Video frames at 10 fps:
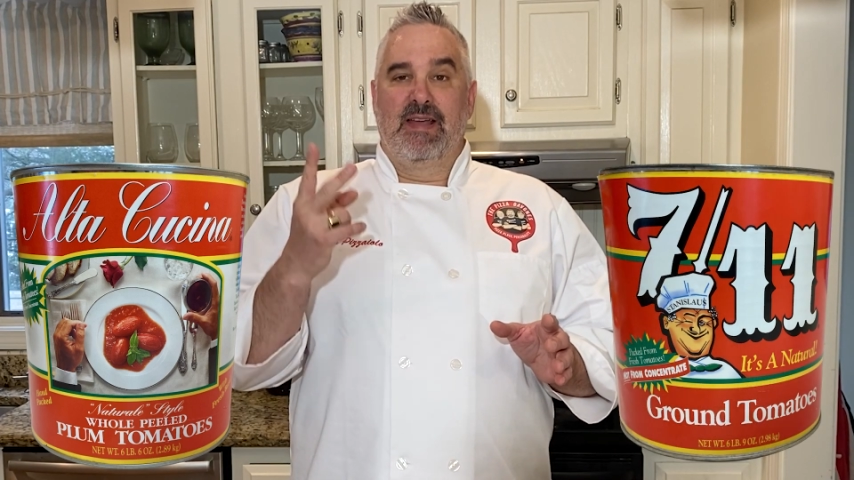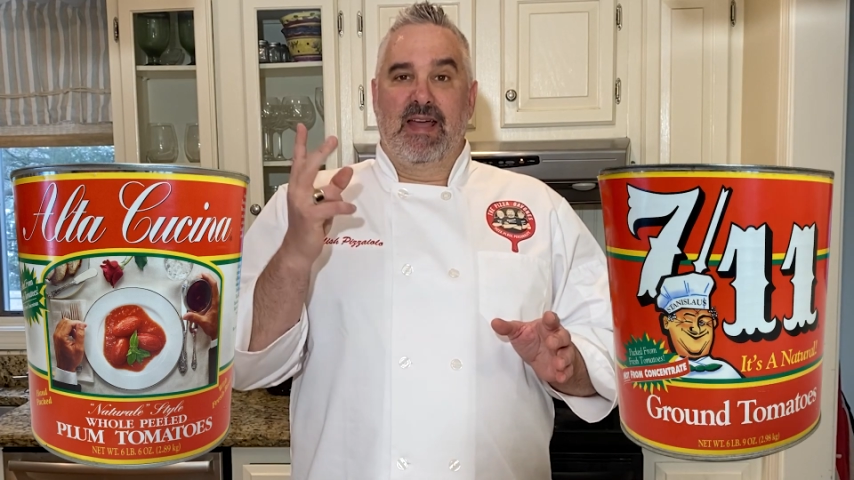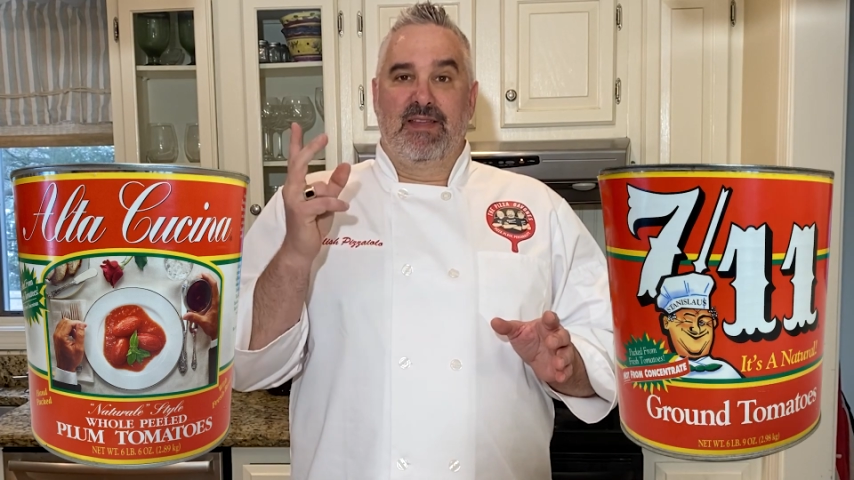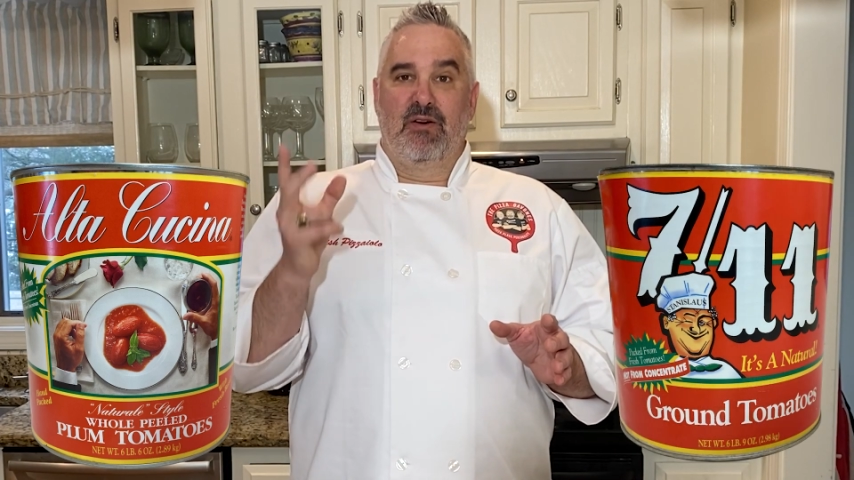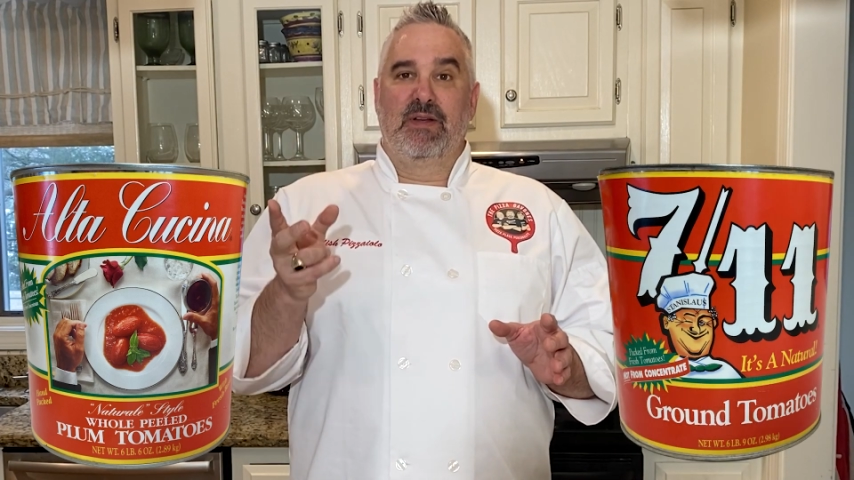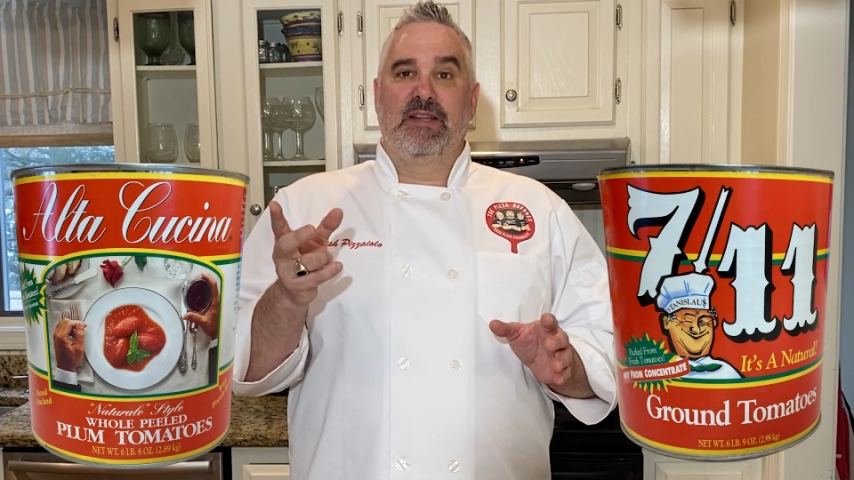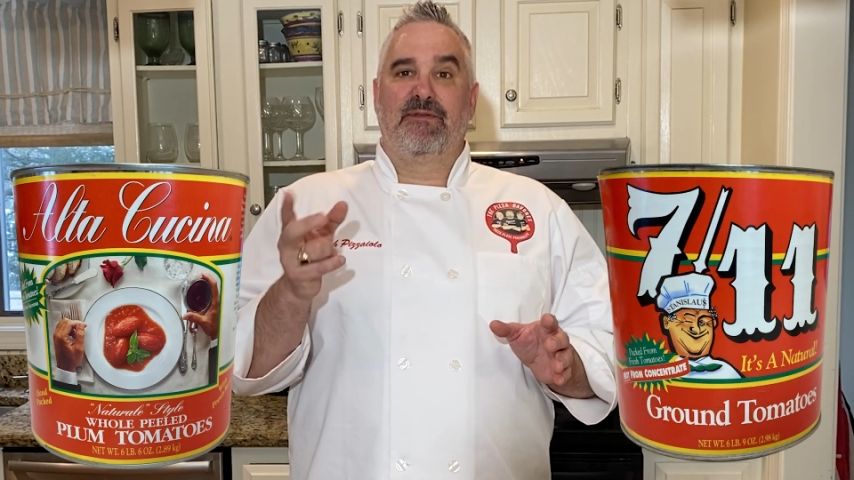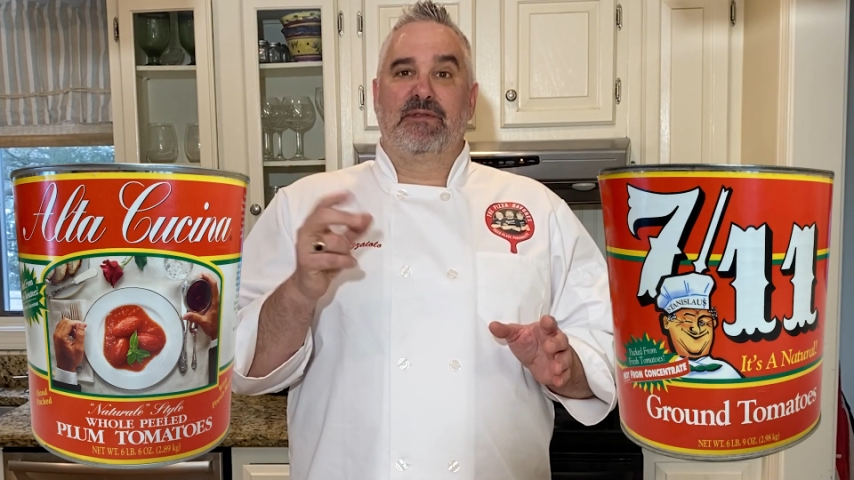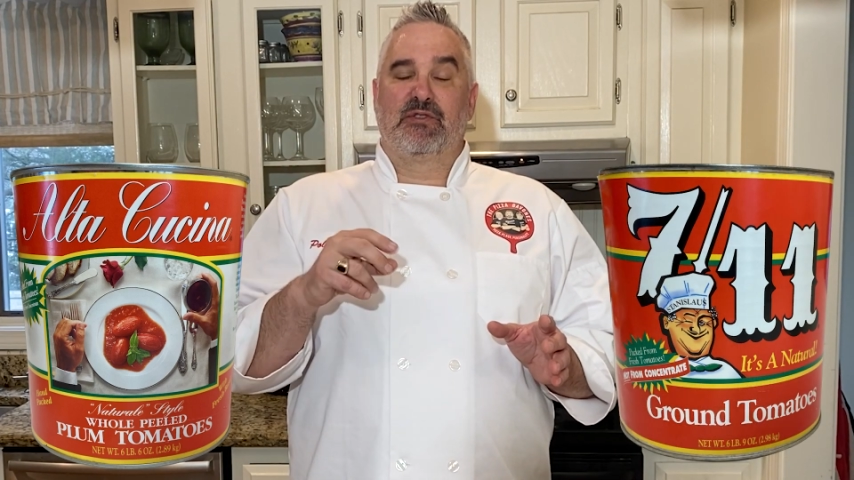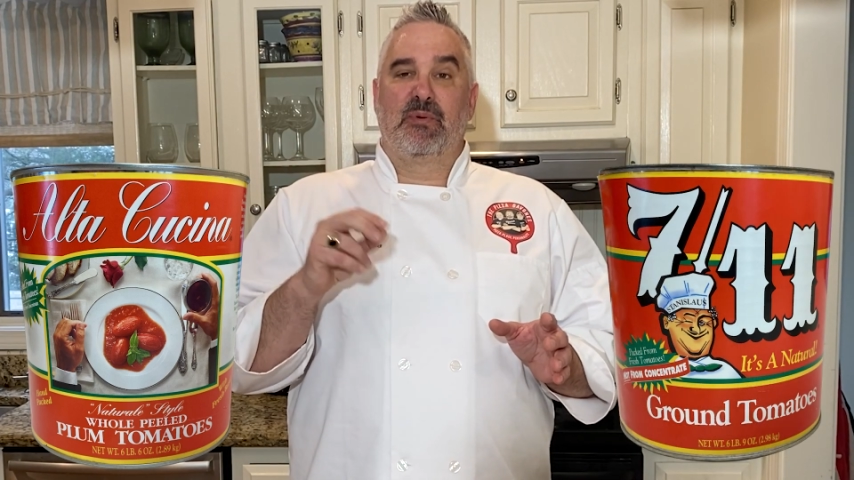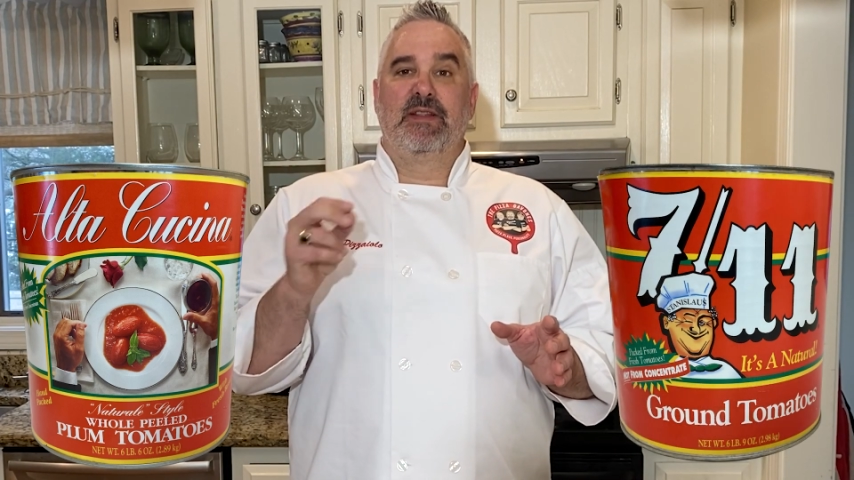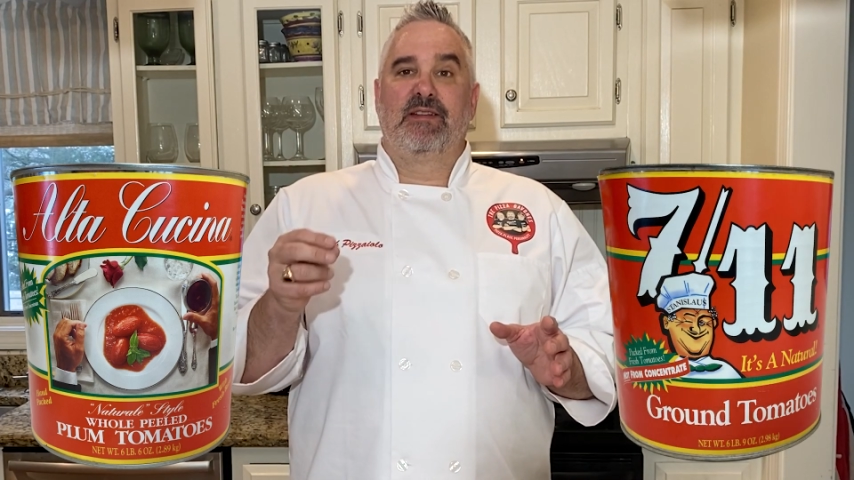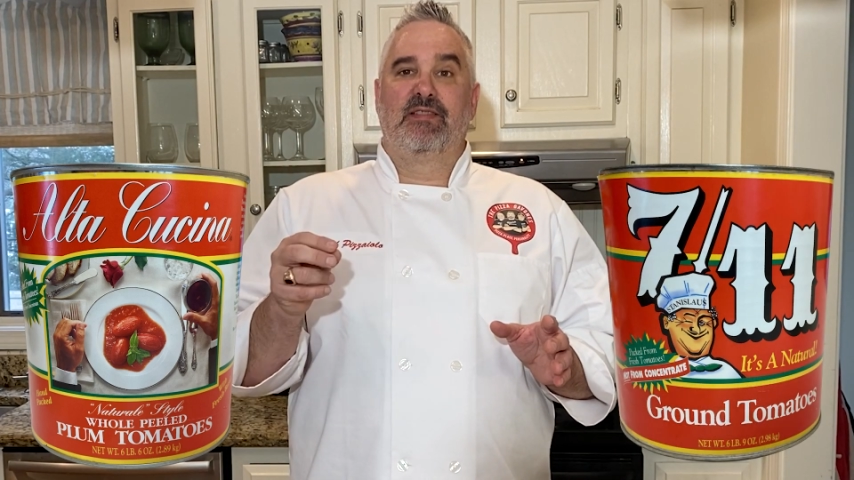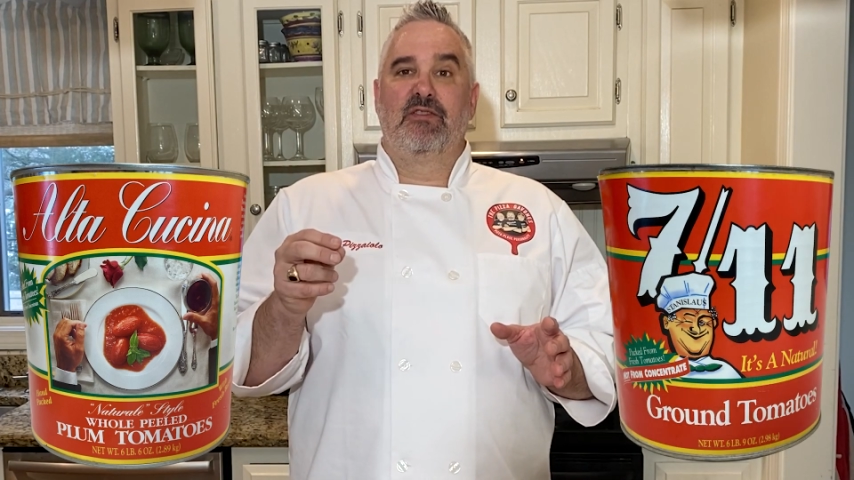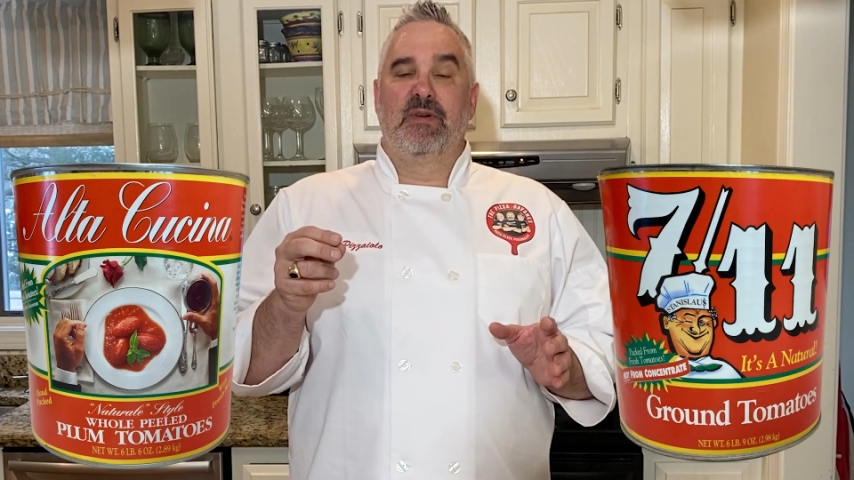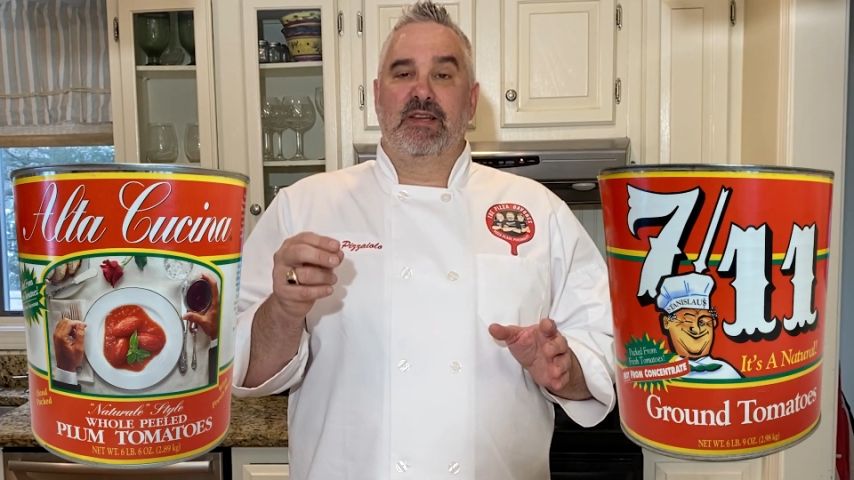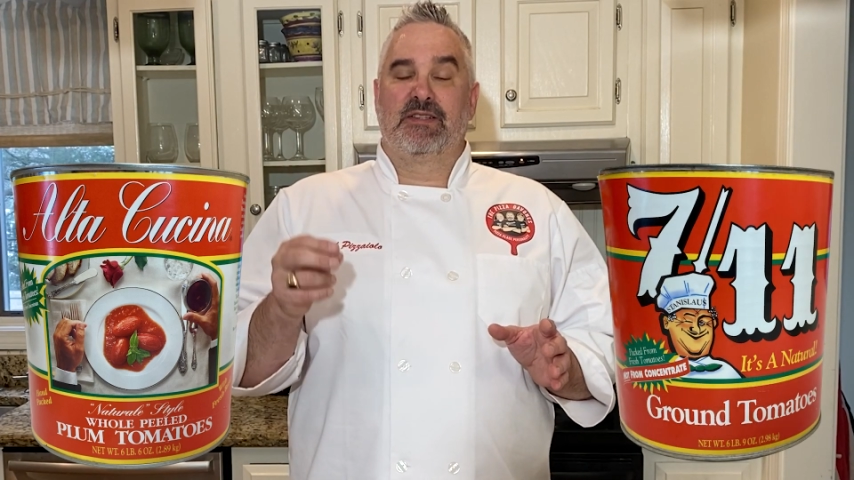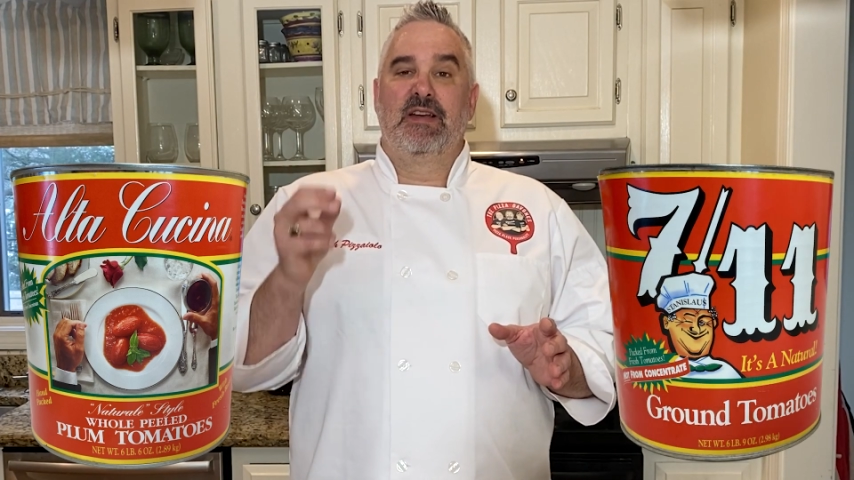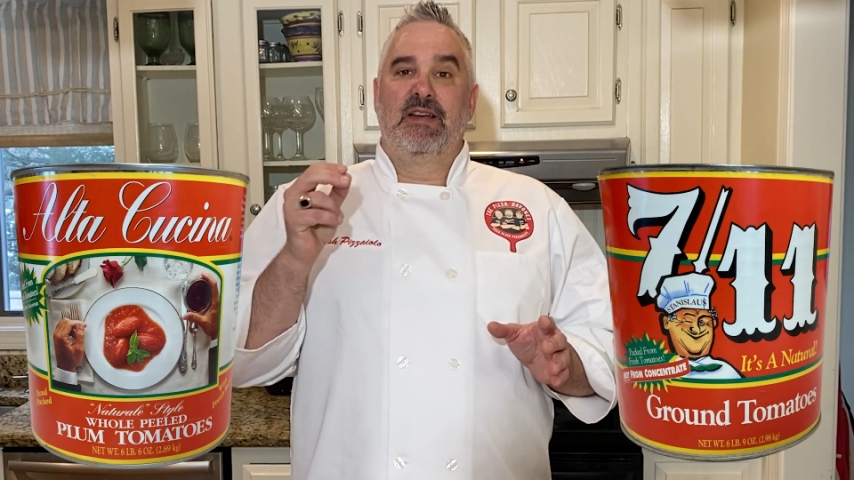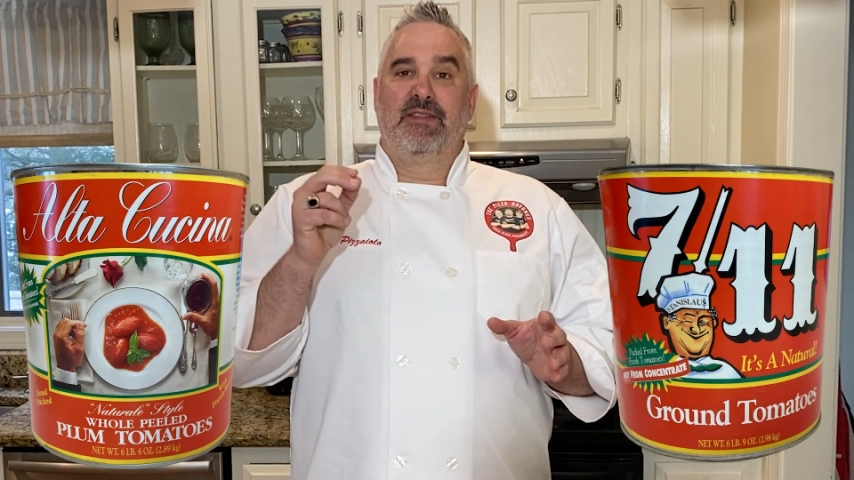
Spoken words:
And the only difference between the 2 is